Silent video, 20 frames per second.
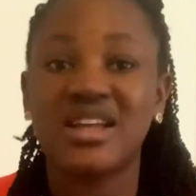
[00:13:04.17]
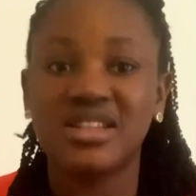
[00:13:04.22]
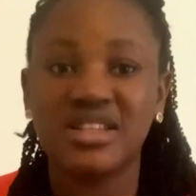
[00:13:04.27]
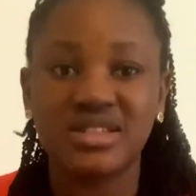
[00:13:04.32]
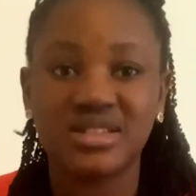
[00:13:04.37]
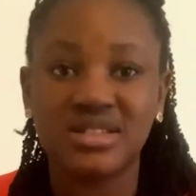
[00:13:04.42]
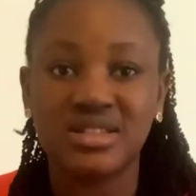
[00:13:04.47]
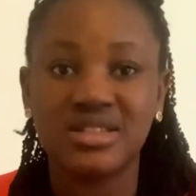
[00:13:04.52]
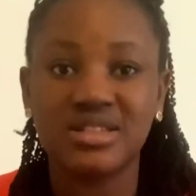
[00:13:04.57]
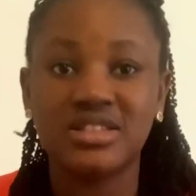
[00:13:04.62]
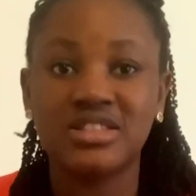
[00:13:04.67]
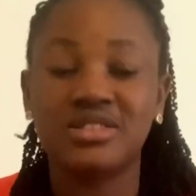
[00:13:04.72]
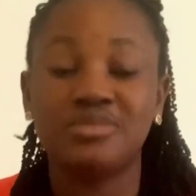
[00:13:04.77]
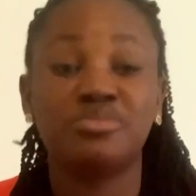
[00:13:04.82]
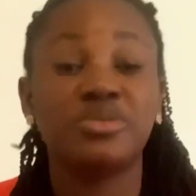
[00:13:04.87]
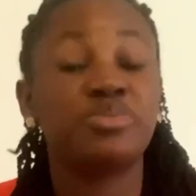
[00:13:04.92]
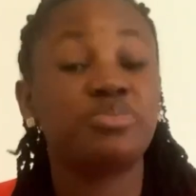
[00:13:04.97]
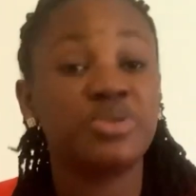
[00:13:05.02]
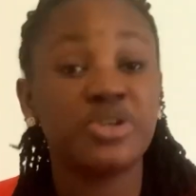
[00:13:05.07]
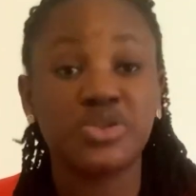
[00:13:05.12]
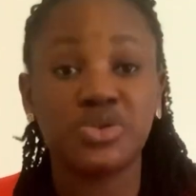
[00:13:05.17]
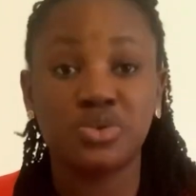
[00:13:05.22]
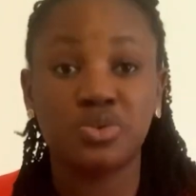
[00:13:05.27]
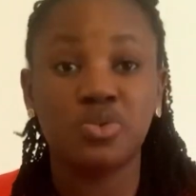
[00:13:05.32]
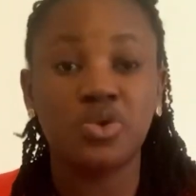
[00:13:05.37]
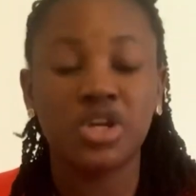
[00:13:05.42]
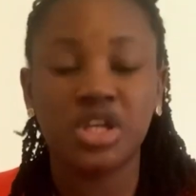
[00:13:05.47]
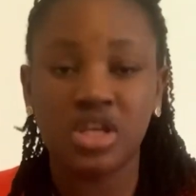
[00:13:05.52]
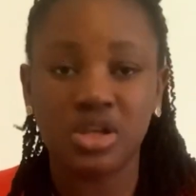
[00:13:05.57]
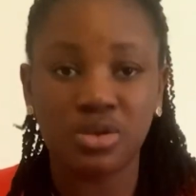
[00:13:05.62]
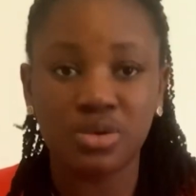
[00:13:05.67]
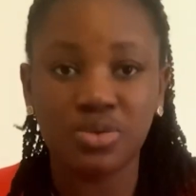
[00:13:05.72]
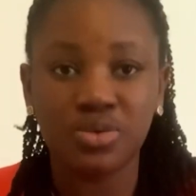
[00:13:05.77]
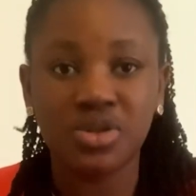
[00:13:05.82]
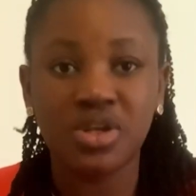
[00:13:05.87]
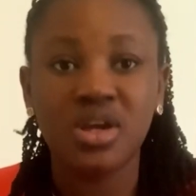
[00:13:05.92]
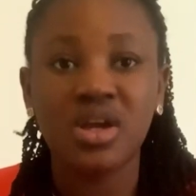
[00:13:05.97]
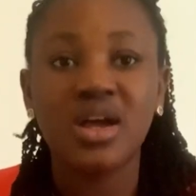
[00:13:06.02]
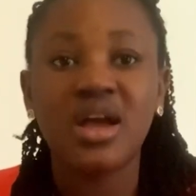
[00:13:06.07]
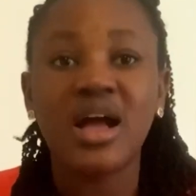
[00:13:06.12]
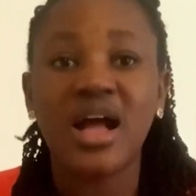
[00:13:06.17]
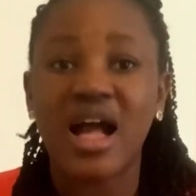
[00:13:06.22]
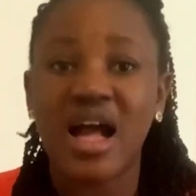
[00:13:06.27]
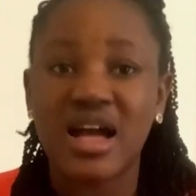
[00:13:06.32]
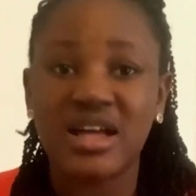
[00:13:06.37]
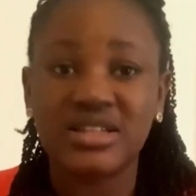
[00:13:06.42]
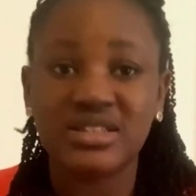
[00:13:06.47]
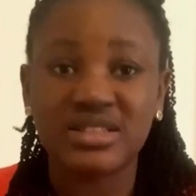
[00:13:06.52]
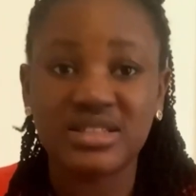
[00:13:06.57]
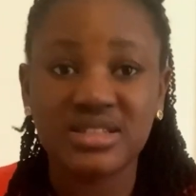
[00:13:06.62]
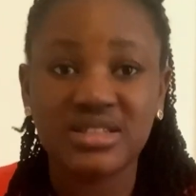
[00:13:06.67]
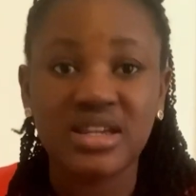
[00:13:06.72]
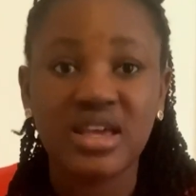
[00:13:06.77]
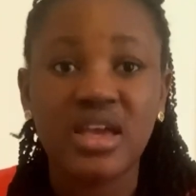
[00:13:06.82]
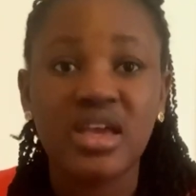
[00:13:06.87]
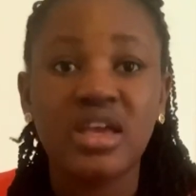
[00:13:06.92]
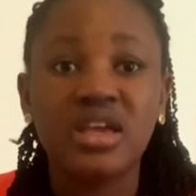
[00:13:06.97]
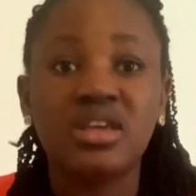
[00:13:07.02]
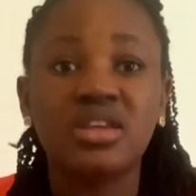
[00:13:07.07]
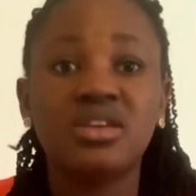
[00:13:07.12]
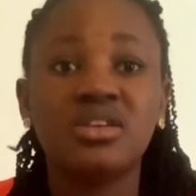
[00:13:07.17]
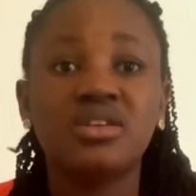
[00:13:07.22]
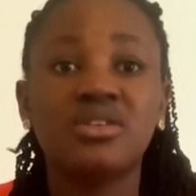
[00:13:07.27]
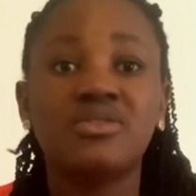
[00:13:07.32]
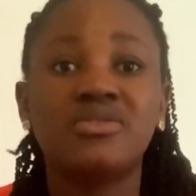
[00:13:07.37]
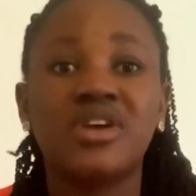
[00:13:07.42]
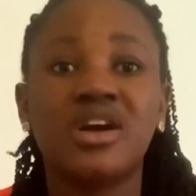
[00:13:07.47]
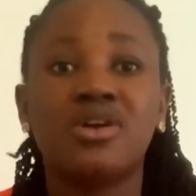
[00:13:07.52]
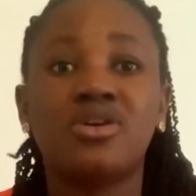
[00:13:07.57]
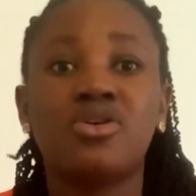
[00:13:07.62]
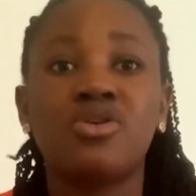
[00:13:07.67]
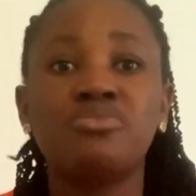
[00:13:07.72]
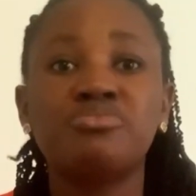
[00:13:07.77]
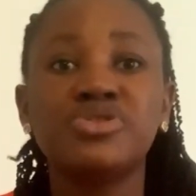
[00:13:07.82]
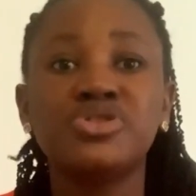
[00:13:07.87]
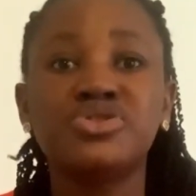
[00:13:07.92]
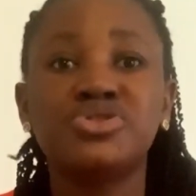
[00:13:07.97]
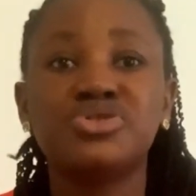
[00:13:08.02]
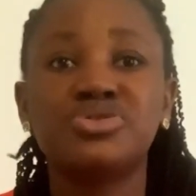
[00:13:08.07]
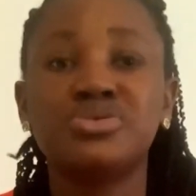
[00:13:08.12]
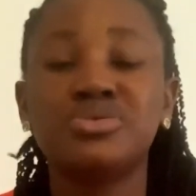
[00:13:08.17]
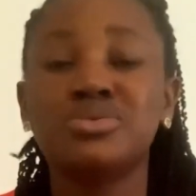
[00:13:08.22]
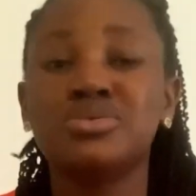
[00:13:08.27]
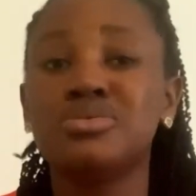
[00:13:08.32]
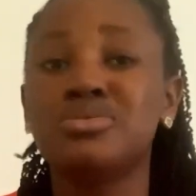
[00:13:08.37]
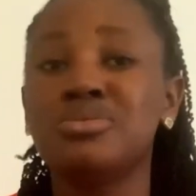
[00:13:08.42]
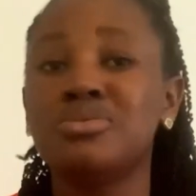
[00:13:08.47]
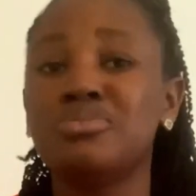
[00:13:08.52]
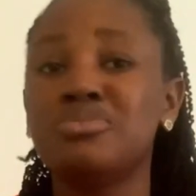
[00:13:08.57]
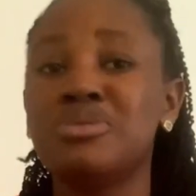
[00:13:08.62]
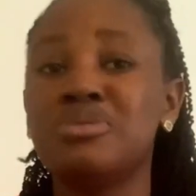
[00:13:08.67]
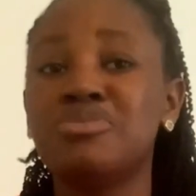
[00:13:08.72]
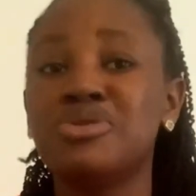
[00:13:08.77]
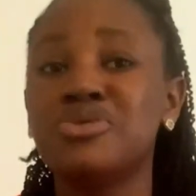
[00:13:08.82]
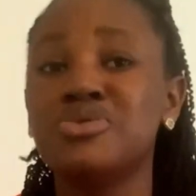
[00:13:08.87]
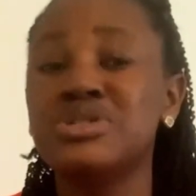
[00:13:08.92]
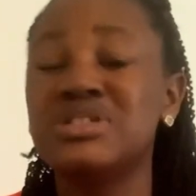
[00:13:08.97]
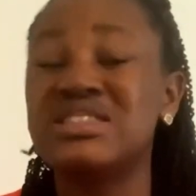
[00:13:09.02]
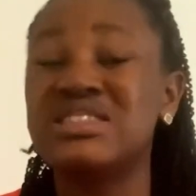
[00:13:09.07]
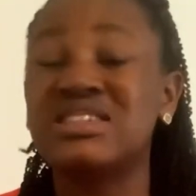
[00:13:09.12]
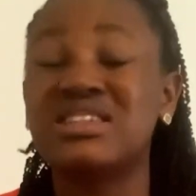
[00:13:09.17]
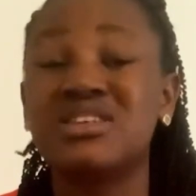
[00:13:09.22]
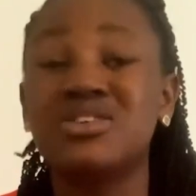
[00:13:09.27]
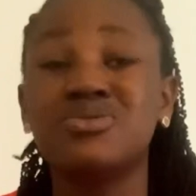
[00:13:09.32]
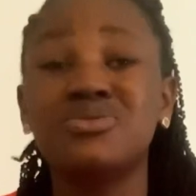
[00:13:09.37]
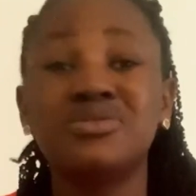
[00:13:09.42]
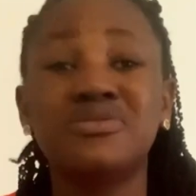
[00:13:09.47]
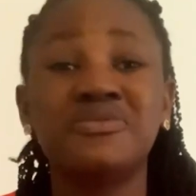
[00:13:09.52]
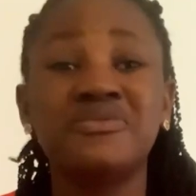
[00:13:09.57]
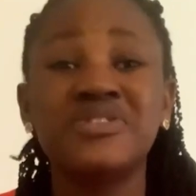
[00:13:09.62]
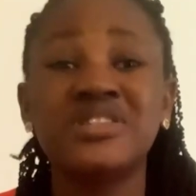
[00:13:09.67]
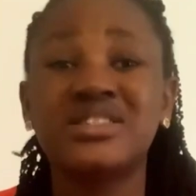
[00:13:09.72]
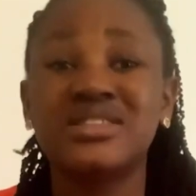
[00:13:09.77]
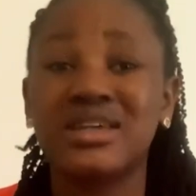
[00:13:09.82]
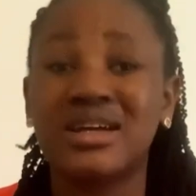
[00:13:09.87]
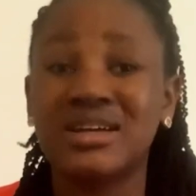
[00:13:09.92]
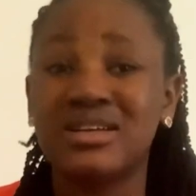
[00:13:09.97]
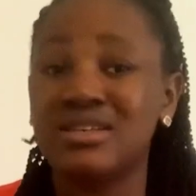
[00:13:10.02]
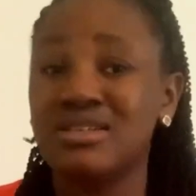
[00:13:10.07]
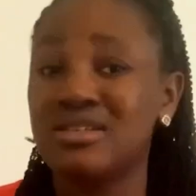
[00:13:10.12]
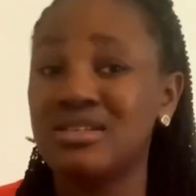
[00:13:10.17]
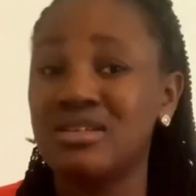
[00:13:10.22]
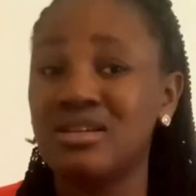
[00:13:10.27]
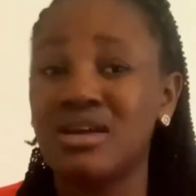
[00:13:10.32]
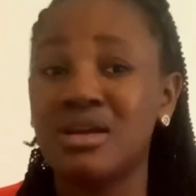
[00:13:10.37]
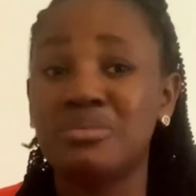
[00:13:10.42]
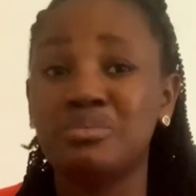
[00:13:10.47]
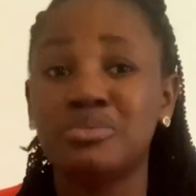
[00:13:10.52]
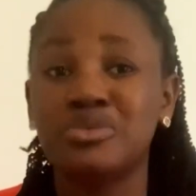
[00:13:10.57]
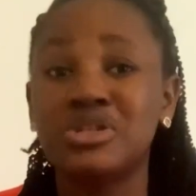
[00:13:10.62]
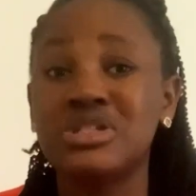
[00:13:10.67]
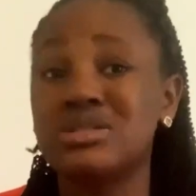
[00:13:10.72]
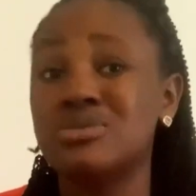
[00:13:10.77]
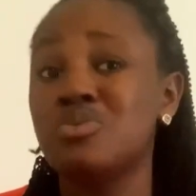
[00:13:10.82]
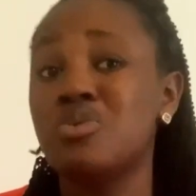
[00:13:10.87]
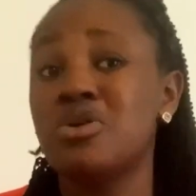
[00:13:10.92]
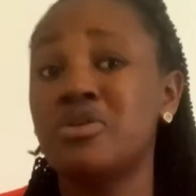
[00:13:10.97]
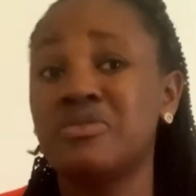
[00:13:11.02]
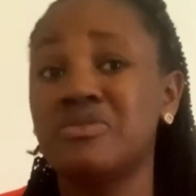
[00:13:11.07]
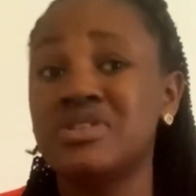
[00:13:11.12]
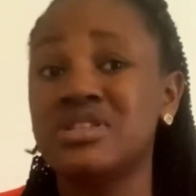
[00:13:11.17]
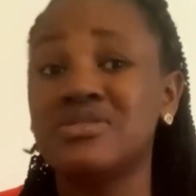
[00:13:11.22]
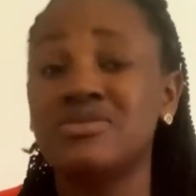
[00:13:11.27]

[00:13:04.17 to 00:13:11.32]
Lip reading: learning it. Be prepared to work alone. And if you are coming through maybe skilled visa, is it work visa?